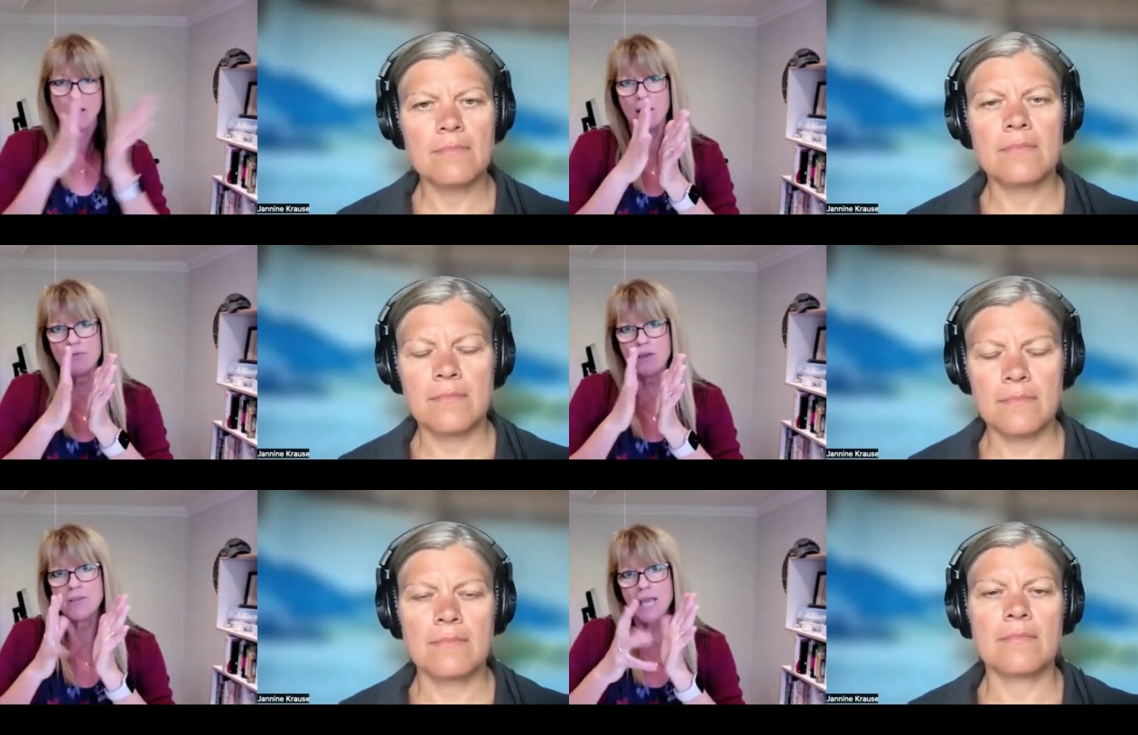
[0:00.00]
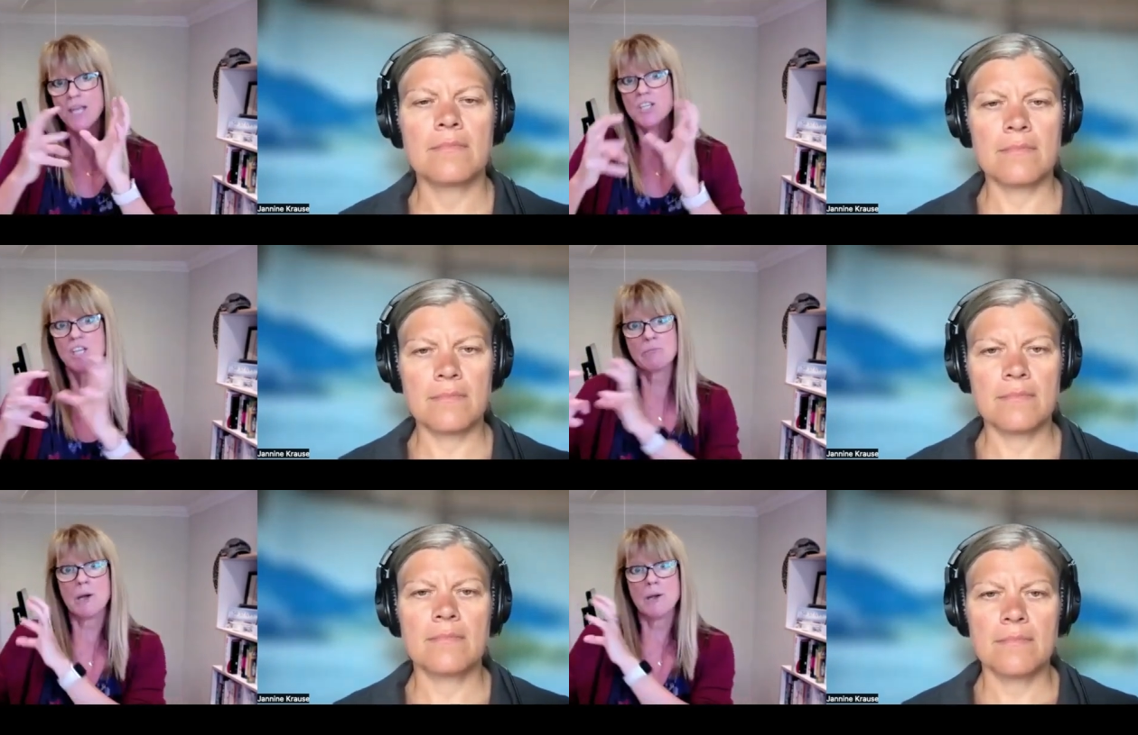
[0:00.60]
Speaker 1: that, that the
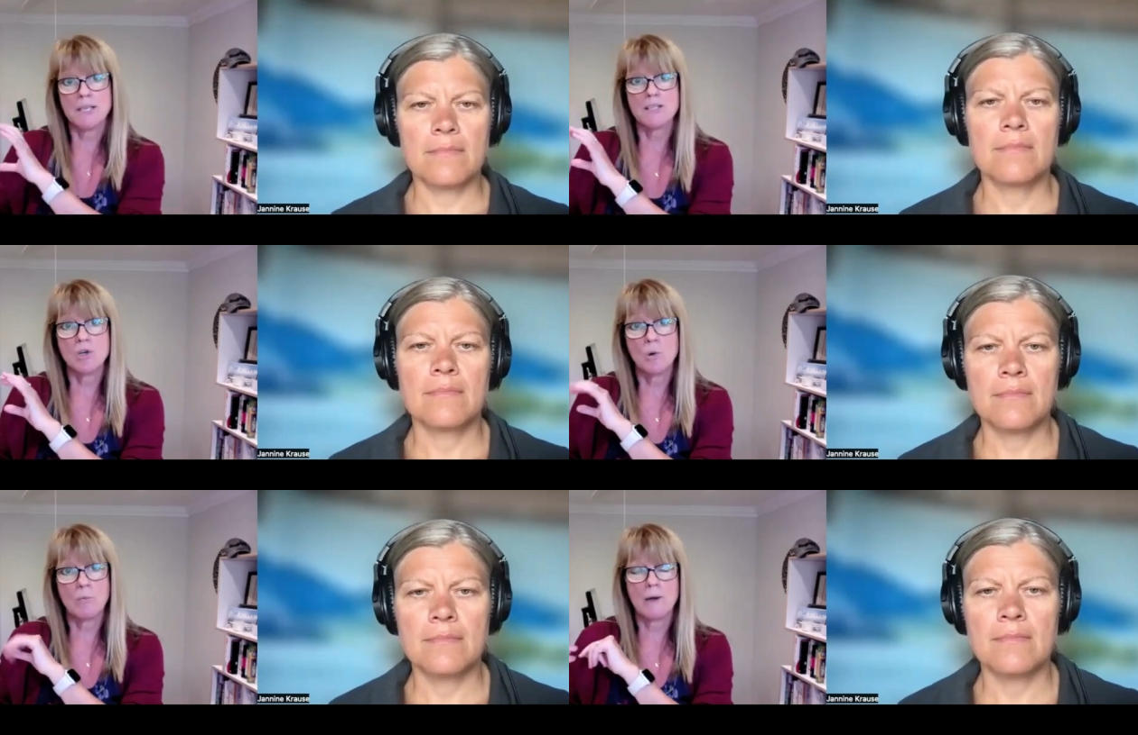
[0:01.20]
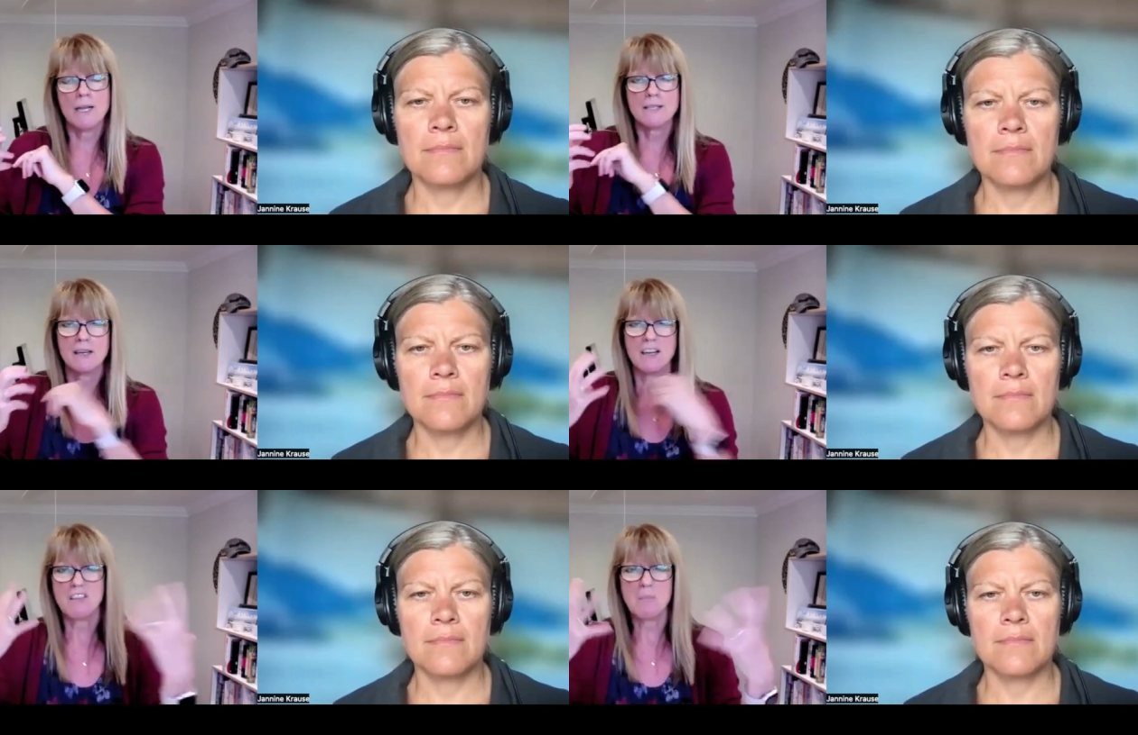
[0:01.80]
aging process incorporates,
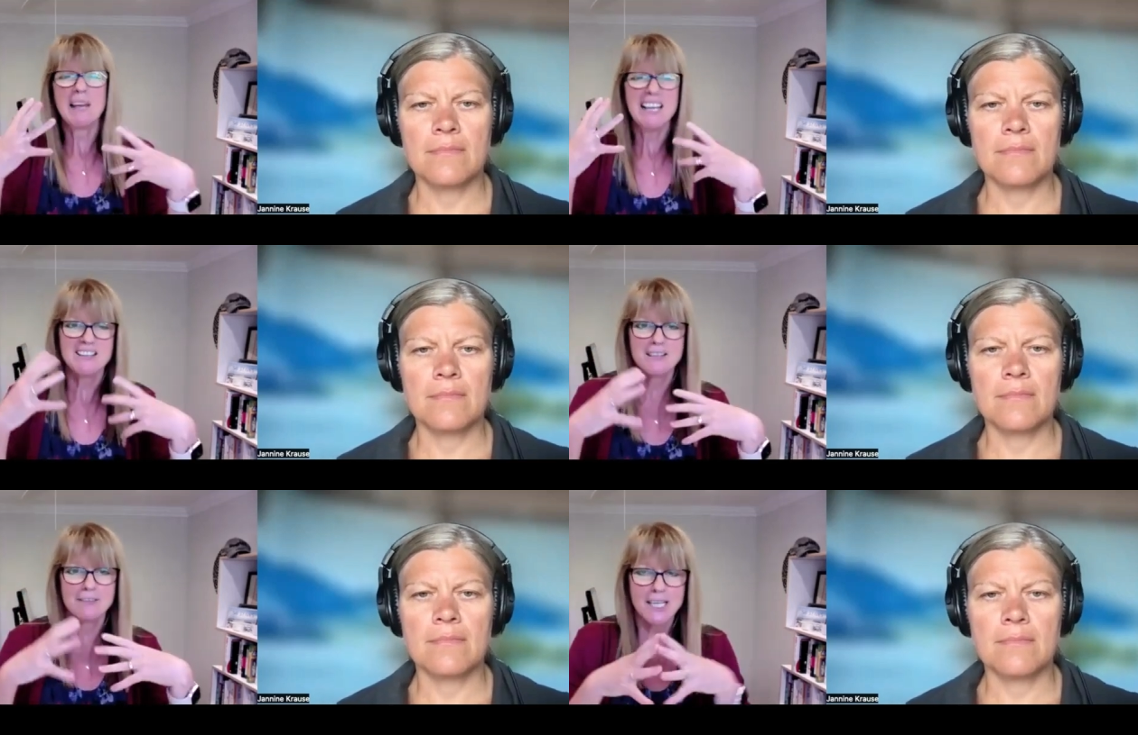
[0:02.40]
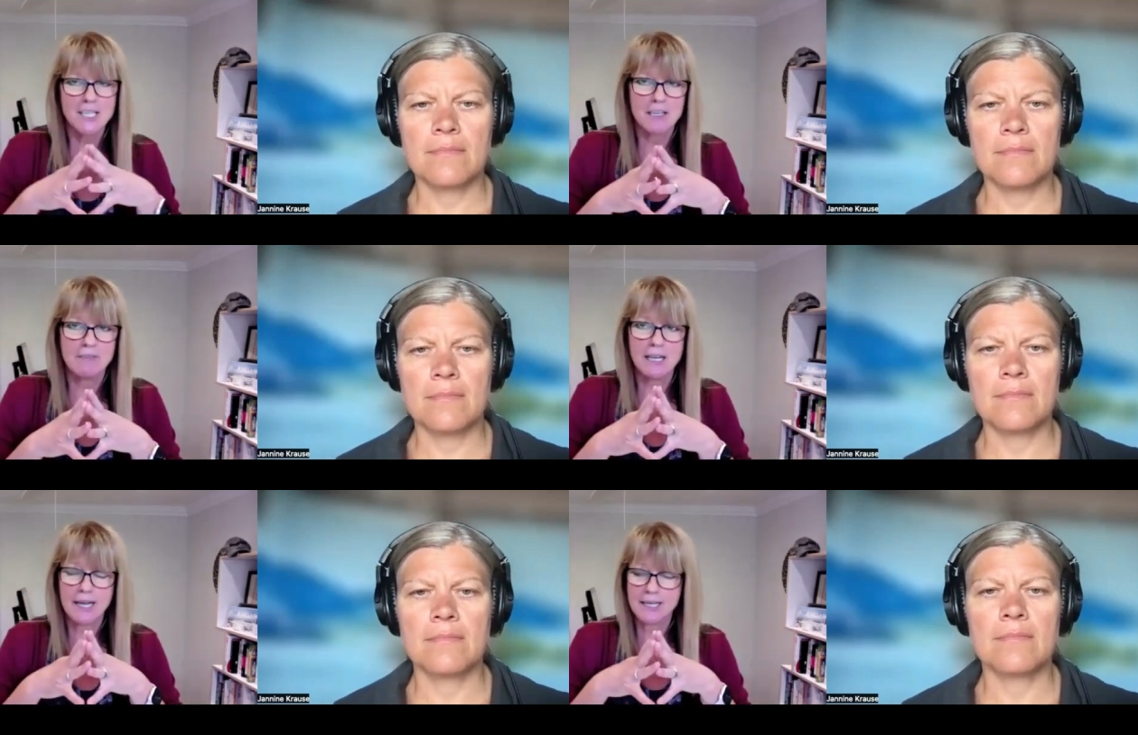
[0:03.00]
kind of the pillars of aging,
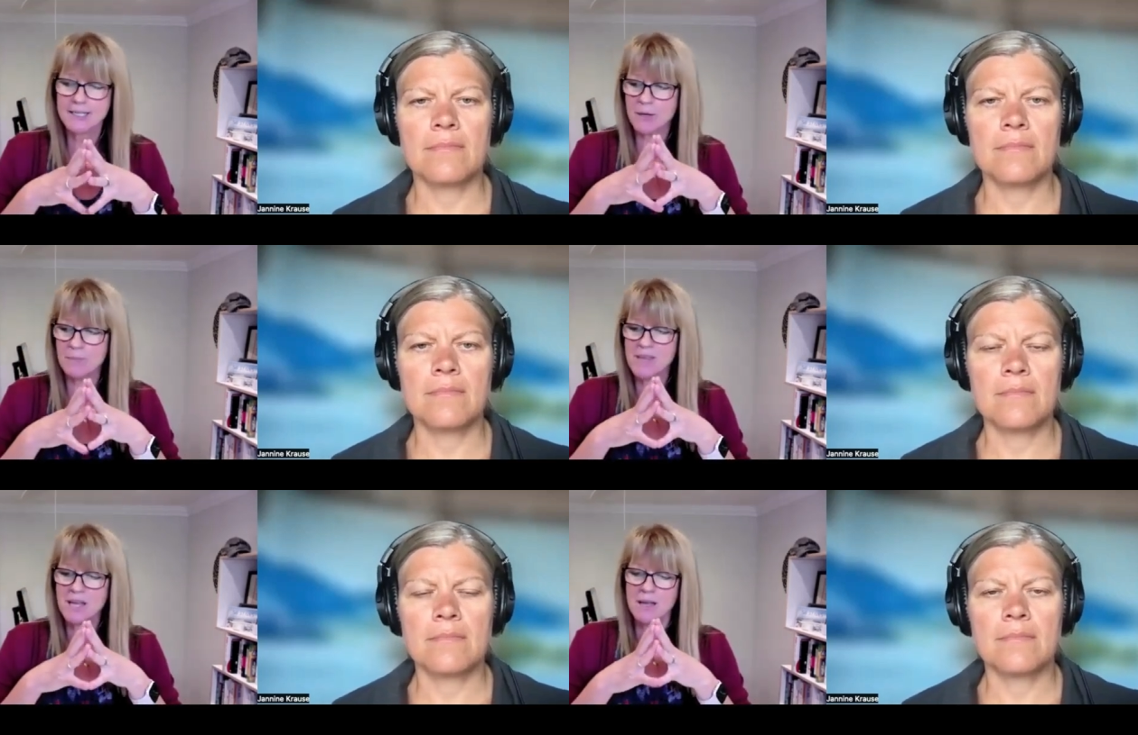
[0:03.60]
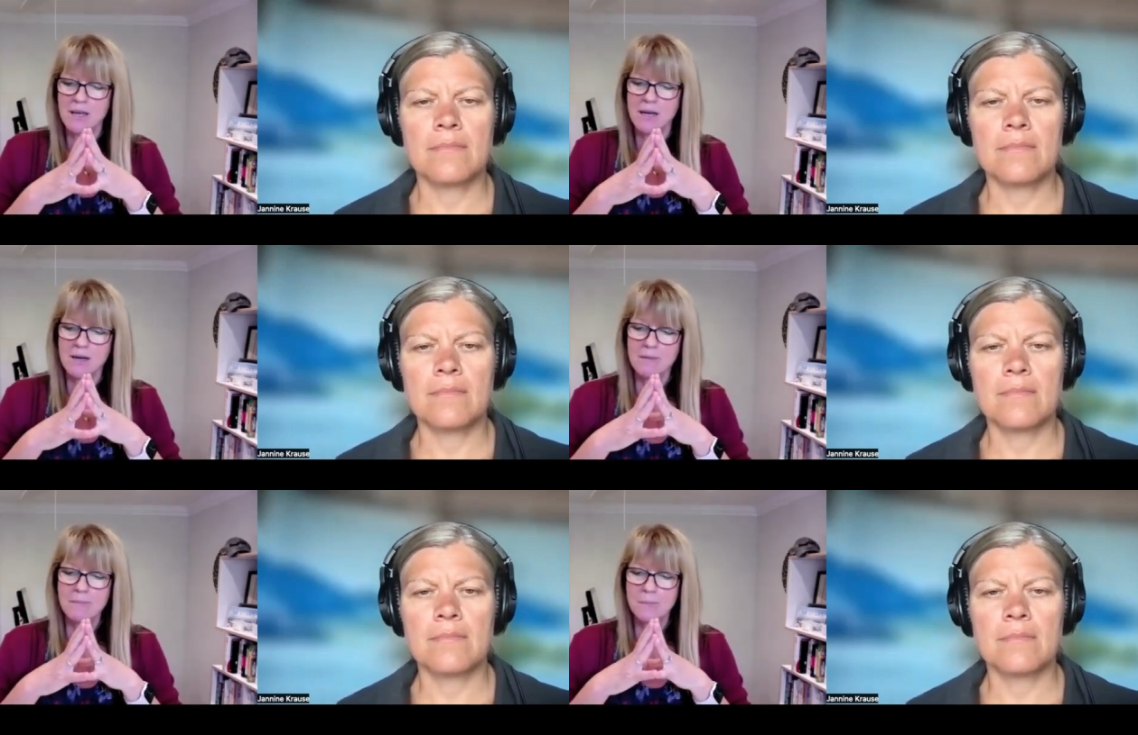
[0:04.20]
if you like. So
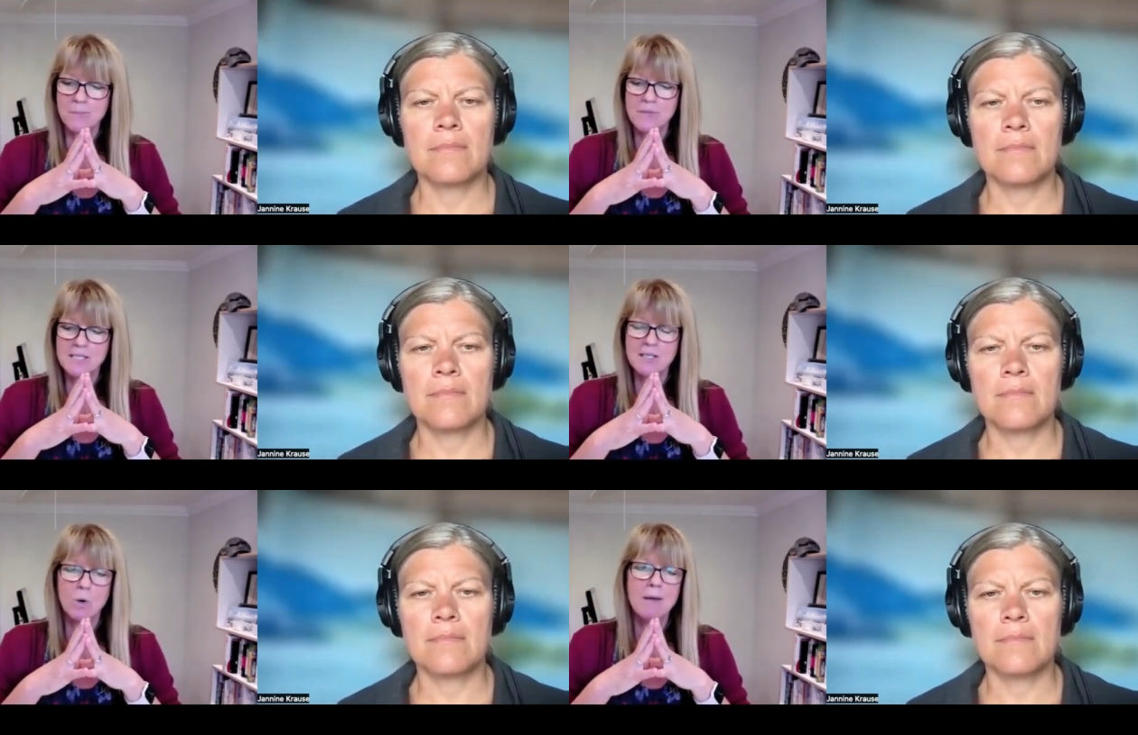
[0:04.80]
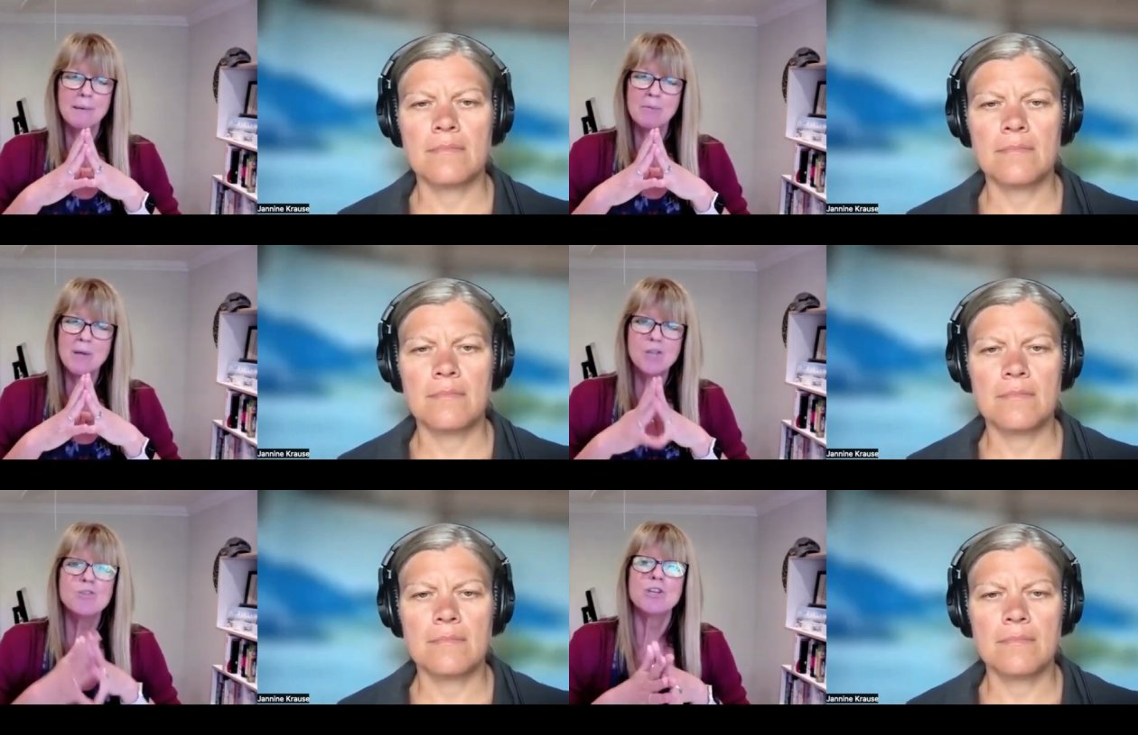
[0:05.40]
um, there's quite a bit
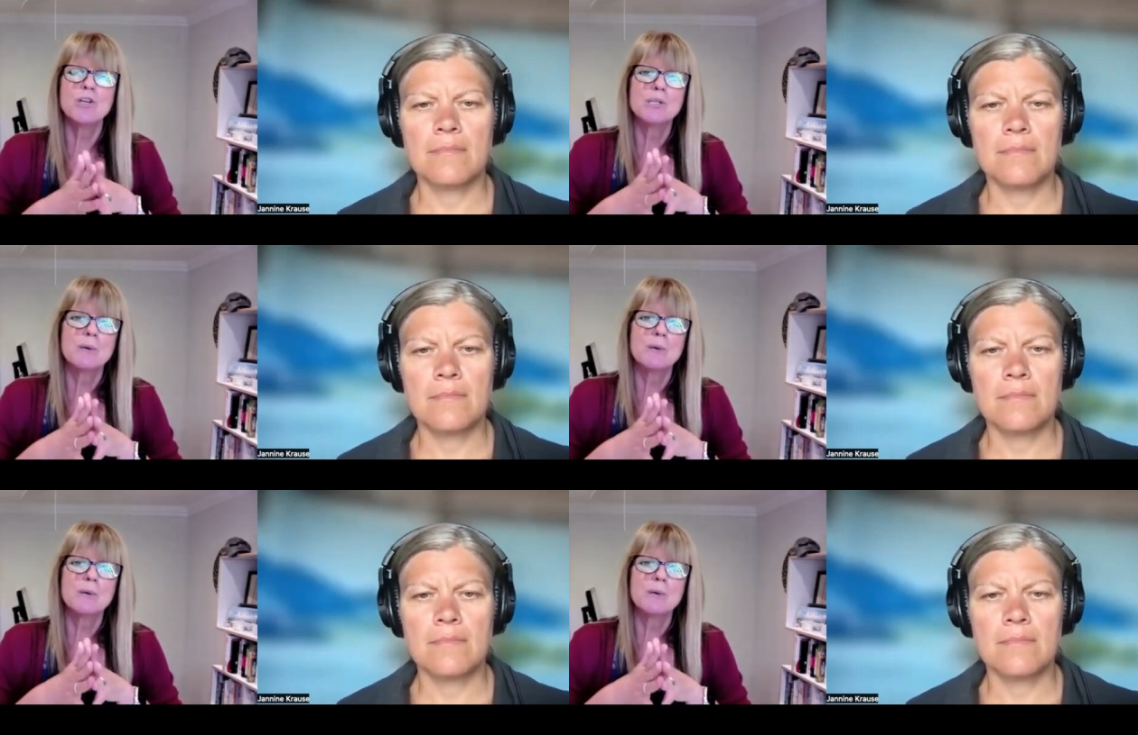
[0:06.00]
we can do